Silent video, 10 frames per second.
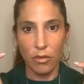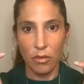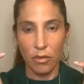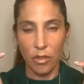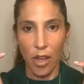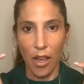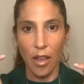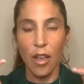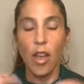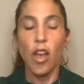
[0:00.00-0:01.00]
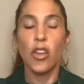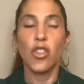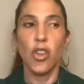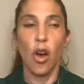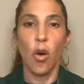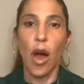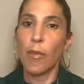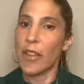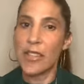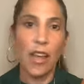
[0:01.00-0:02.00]
Okay? So I'm
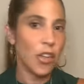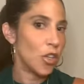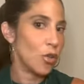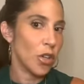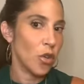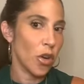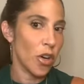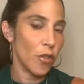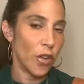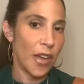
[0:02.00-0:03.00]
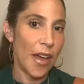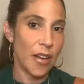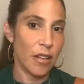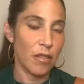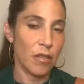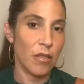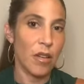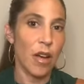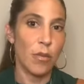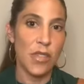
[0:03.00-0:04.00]
not telling you to ignore it or forget it.
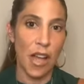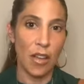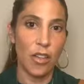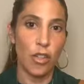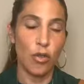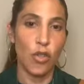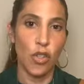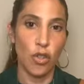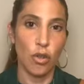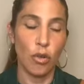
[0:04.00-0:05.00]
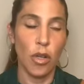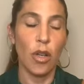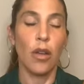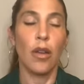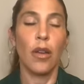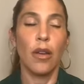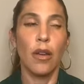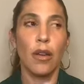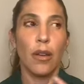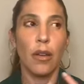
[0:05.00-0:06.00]
I'm telling you to
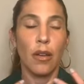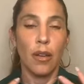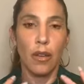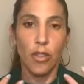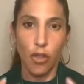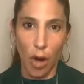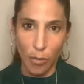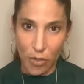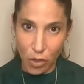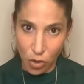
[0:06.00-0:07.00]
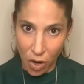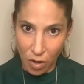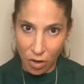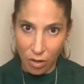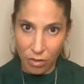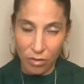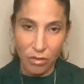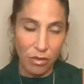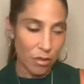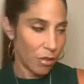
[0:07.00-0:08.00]
drop the struggle,
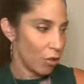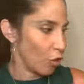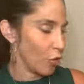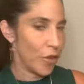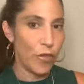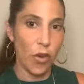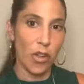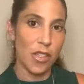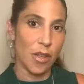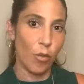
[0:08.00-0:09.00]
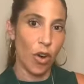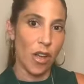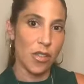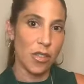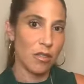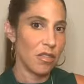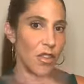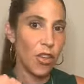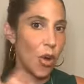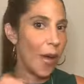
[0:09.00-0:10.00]
refocus somewhere else. You
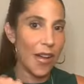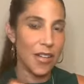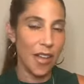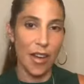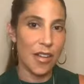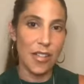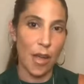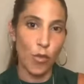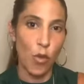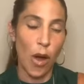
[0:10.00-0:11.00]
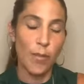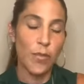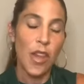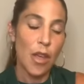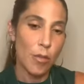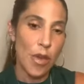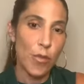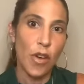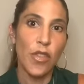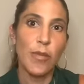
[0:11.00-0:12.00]
can go back to that anytime you want.
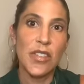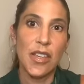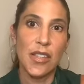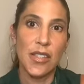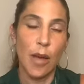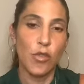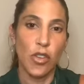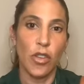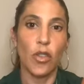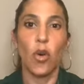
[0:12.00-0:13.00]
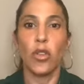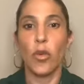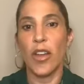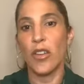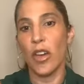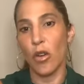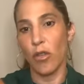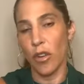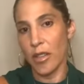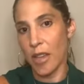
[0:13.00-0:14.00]
People have the misconception that the only way you get
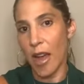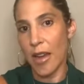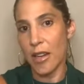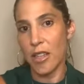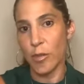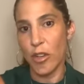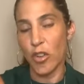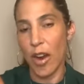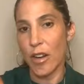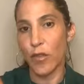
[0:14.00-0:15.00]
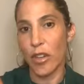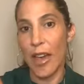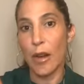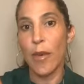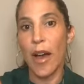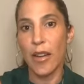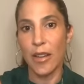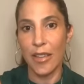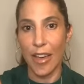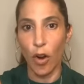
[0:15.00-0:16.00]
over anxiety is by trying to forget about
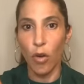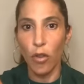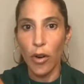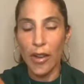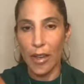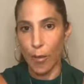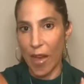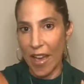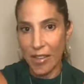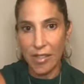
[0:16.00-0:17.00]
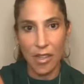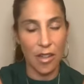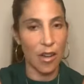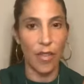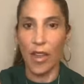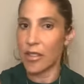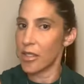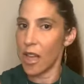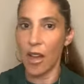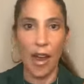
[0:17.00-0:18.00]
it, get over it, get past it, and that's
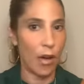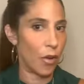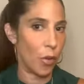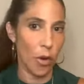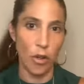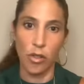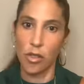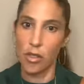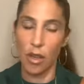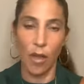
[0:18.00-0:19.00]
not how it works.